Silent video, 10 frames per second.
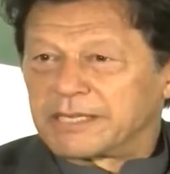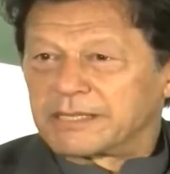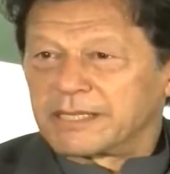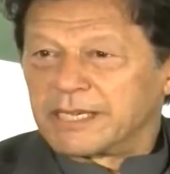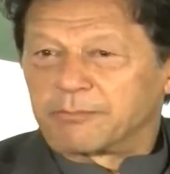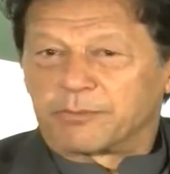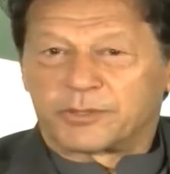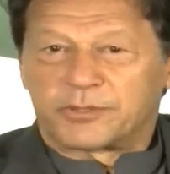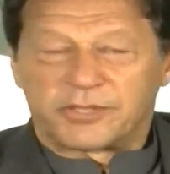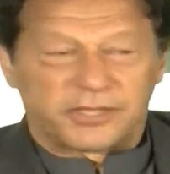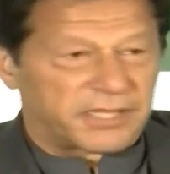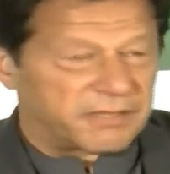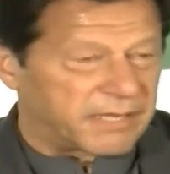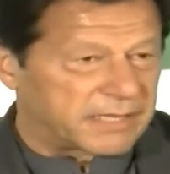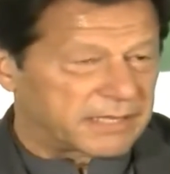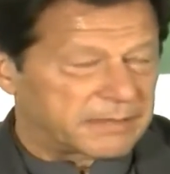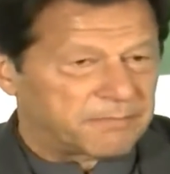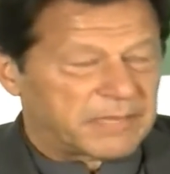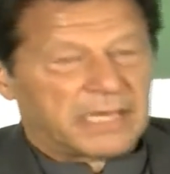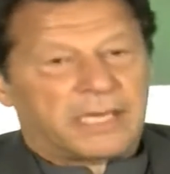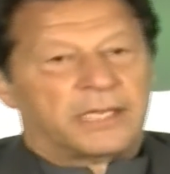people at the airport to receive us.